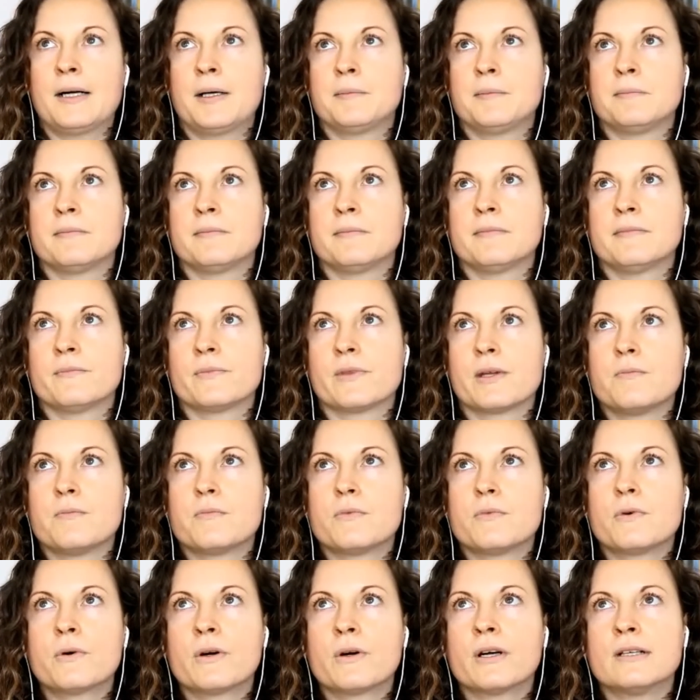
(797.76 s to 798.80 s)
Um,
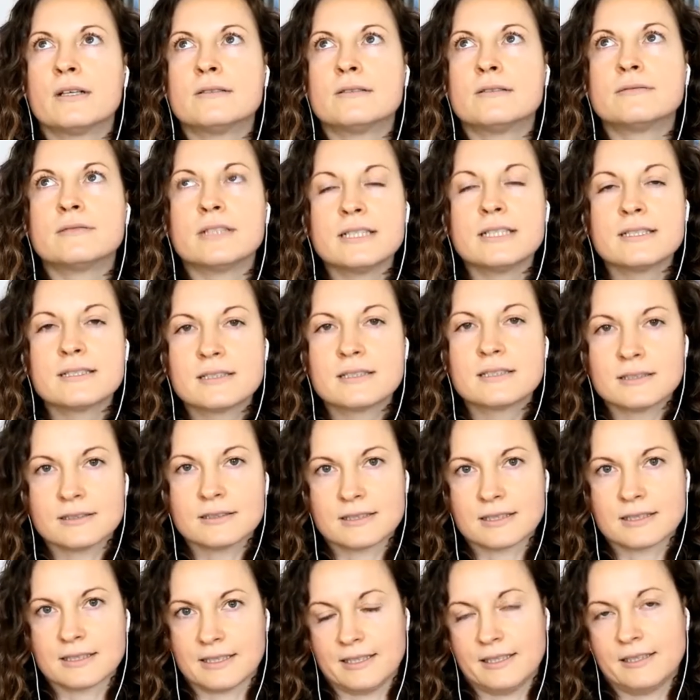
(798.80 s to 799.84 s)
more
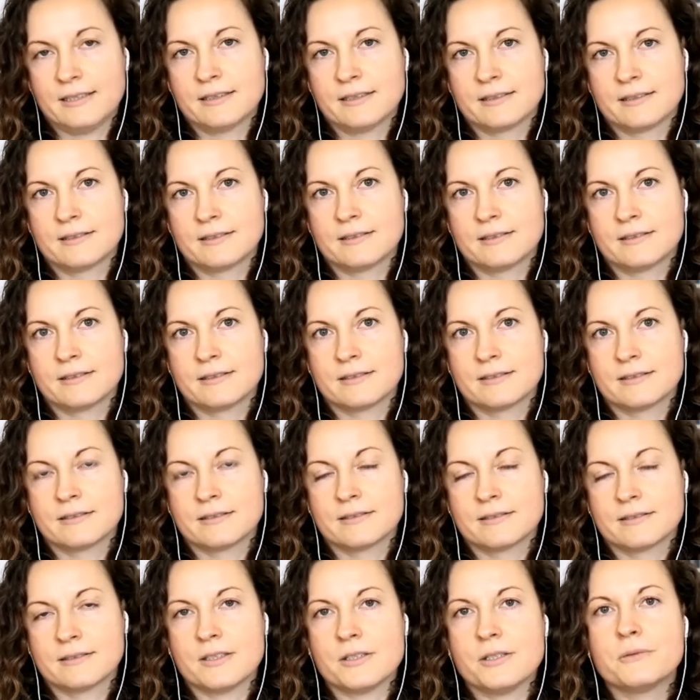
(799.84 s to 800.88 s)
recently,
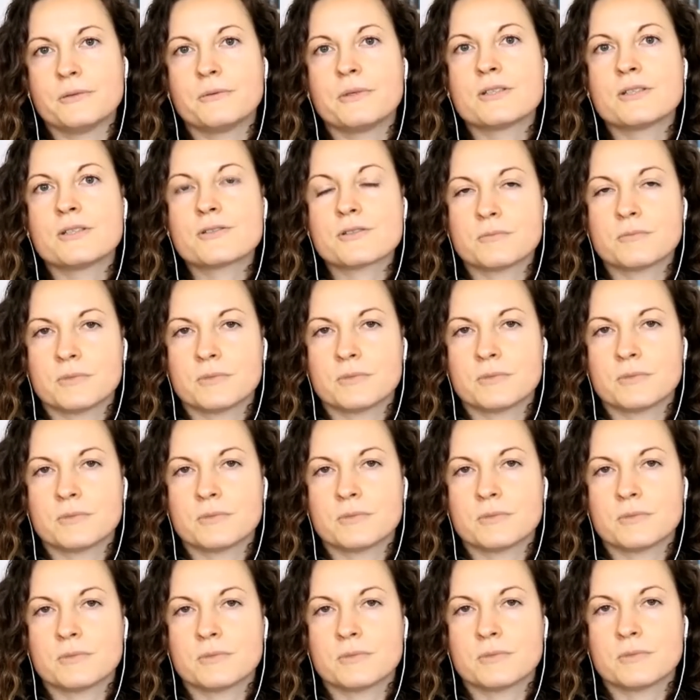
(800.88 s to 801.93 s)
a new
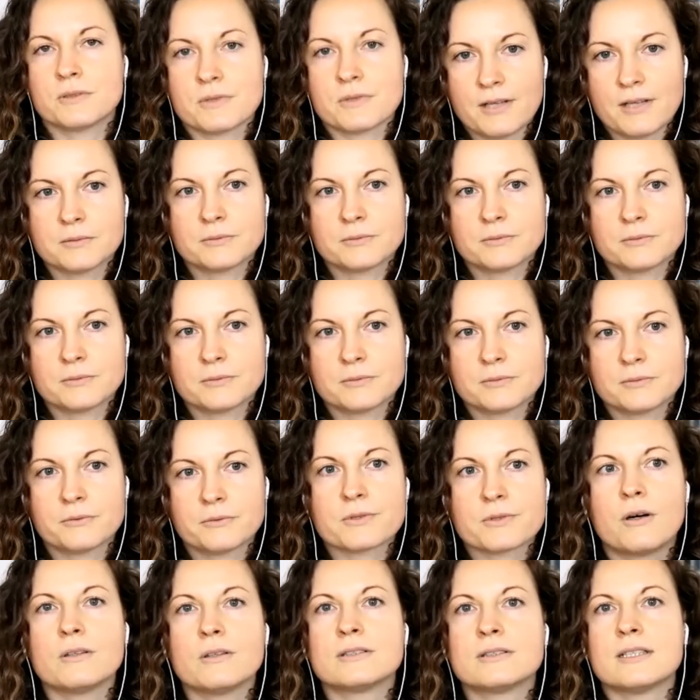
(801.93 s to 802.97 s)
instrument was developed,
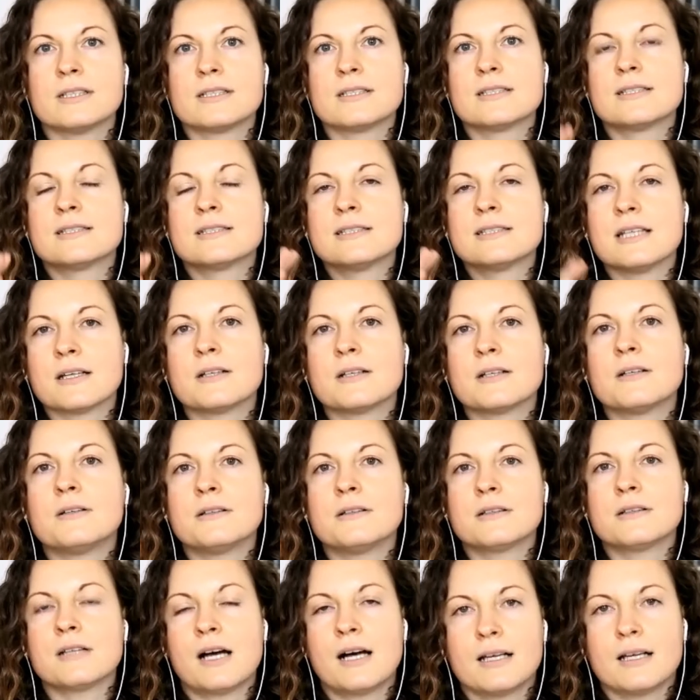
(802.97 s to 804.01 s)
which was called the
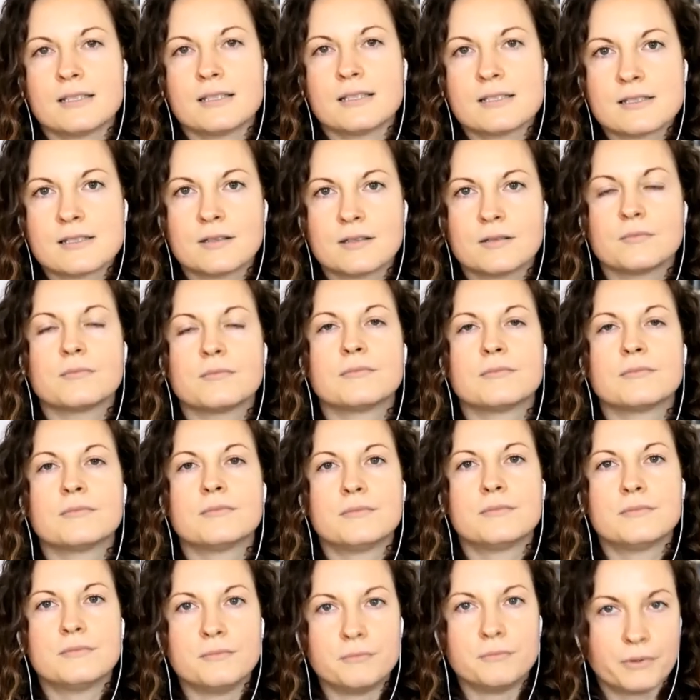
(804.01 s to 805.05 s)
single item
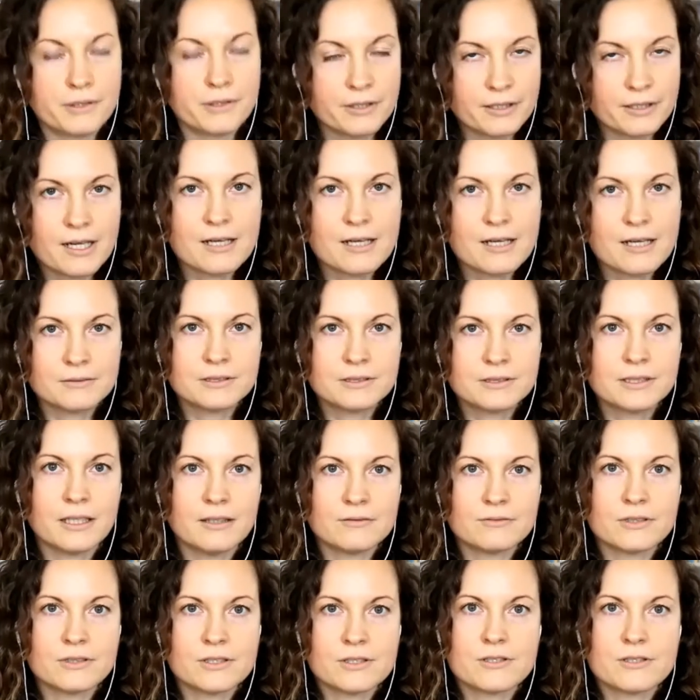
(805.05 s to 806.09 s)
burnout
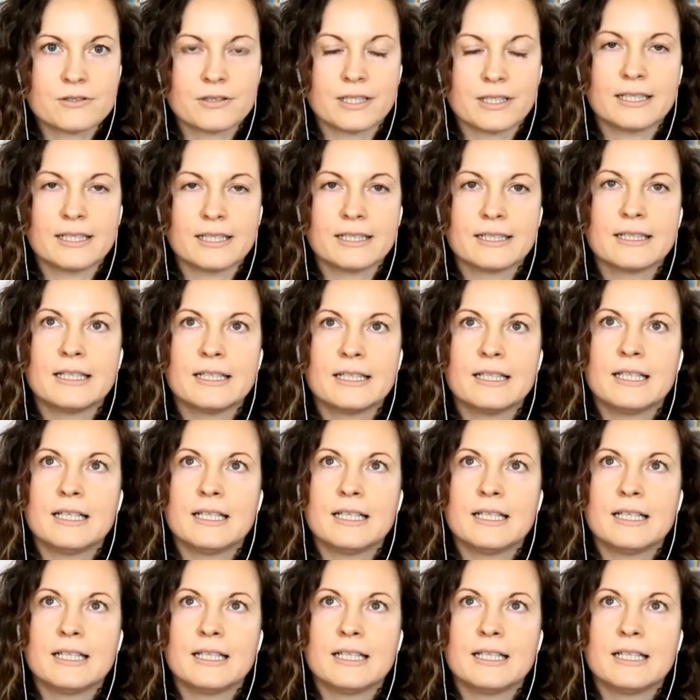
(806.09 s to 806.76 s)
inventory.